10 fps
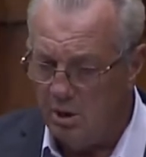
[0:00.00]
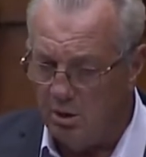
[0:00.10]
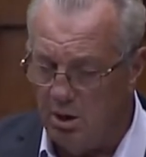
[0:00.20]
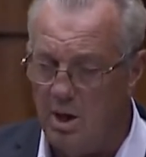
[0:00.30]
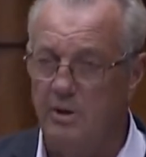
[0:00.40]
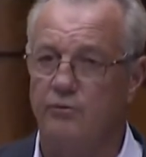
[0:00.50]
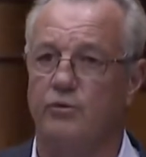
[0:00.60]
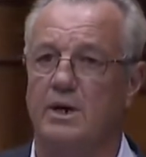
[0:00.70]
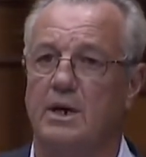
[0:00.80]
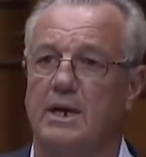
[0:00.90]

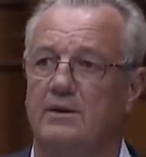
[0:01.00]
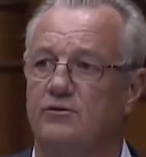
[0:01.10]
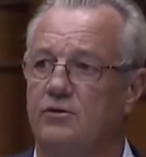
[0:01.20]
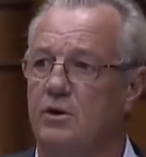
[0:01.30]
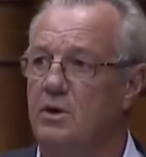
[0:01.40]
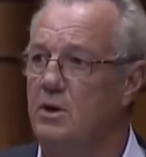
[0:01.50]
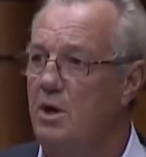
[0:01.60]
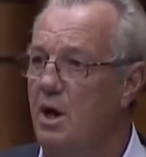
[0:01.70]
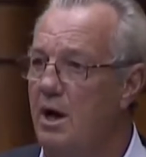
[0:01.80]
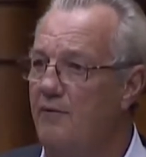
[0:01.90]
laundry list
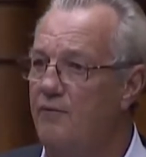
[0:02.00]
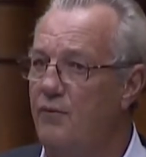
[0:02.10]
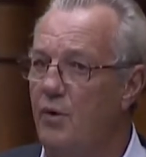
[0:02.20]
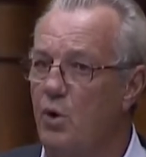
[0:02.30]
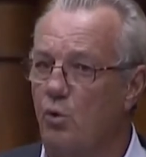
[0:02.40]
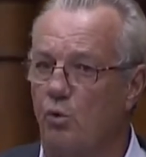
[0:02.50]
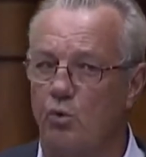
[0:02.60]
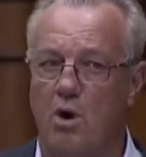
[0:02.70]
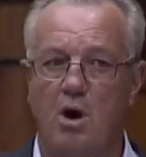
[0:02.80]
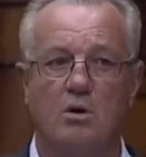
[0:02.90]
of
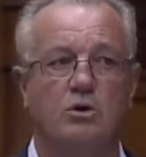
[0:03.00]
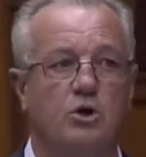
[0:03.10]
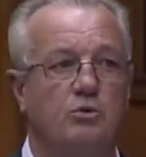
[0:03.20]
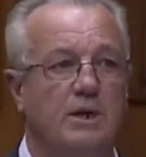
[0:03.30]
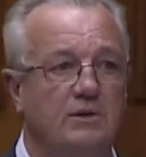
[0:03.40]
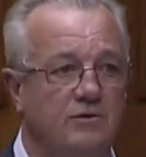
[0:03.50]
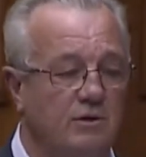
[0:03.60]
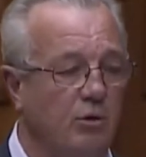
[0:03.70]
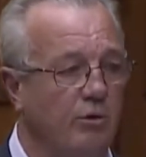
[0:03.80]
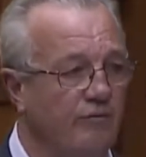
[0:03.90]
wrongdoings
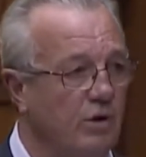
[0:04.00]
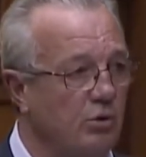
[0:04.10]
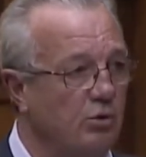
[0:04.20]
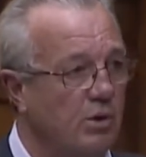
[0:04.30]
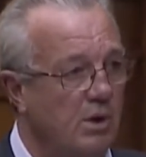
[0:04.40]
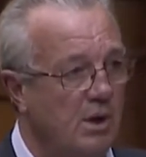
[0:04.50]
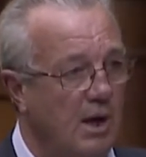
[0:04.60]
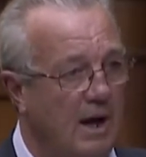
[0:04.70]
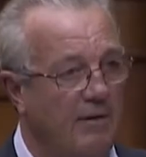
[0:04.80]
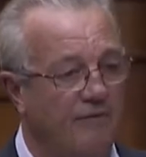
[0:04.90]
in their view
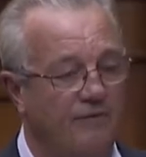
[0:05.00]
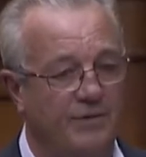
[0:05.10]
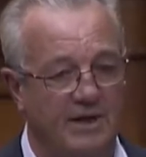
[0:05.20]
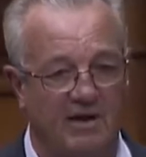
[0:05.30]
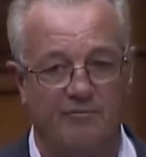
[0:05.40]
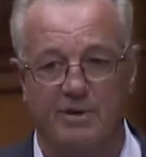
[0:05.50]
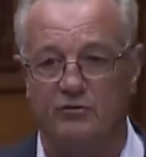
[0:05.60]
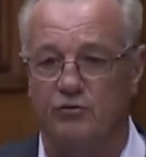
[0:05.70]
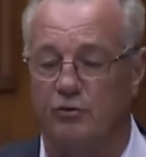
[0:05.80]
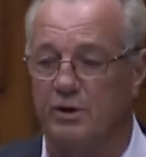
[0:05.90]
of the
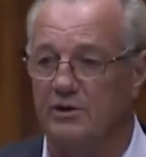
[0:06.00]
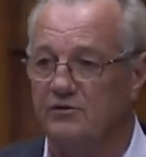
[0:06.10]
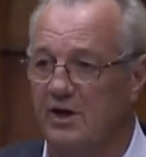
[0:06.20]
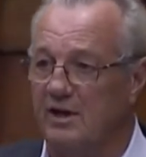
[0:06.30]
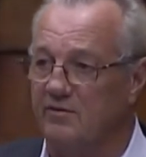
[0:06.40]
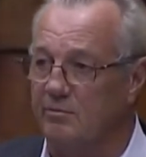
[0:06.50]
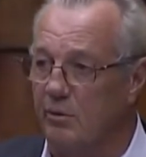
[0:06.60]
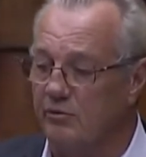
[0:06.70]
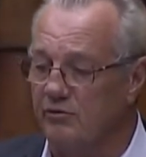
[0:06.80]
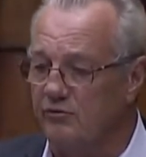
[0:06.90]
government during the state of
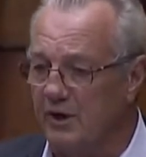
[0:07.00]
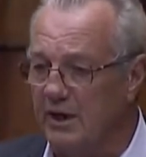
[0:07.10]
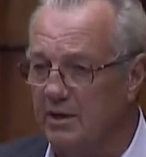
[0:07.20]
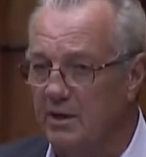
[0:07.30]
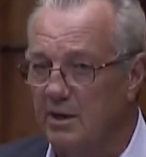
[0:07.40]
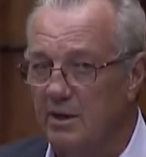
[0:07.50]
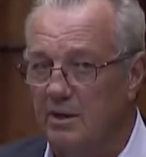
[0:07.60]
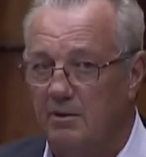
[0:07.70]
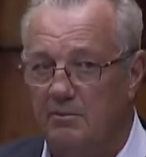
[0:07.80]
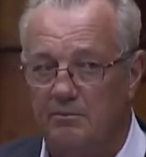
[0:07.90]
emergency.
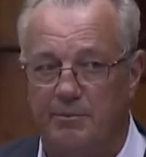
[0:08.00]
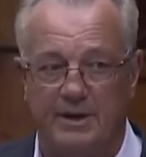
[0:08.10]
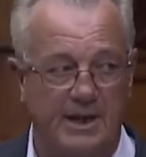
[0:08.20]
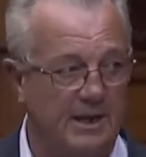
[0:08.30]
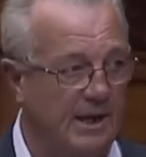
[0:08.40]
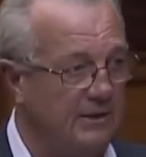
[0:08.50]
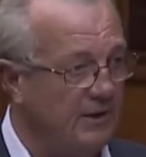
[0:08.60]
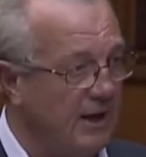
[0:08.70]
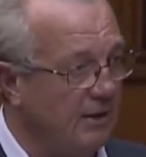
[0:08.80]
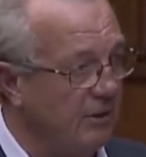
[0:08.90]
But then they
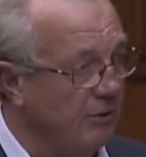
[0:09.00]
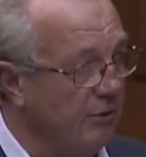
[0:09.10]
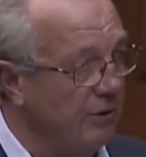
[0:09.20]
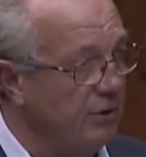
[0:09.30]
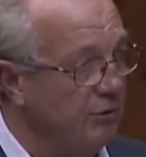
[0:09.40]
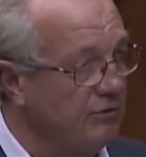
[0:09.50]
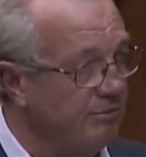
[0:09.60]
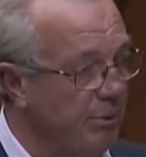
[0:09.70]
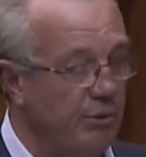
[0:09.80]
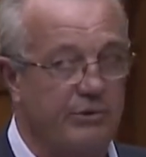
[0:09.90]
say they're going to
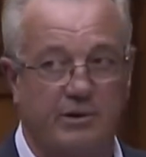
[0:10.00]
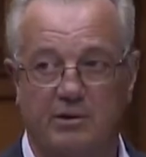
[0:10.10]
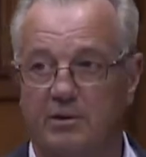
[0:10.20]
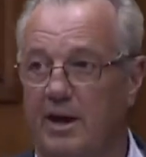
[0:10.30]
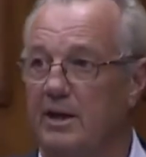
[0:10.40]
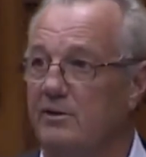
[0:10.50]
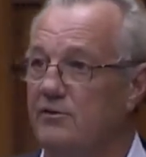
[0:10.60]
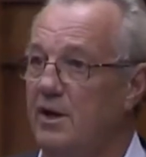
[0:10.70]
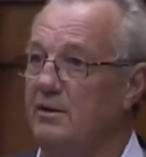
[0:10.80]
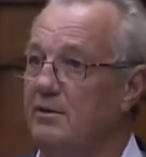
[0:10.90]
support and
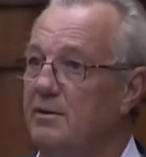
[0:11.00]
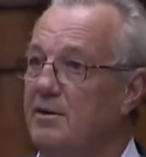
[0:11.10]
extend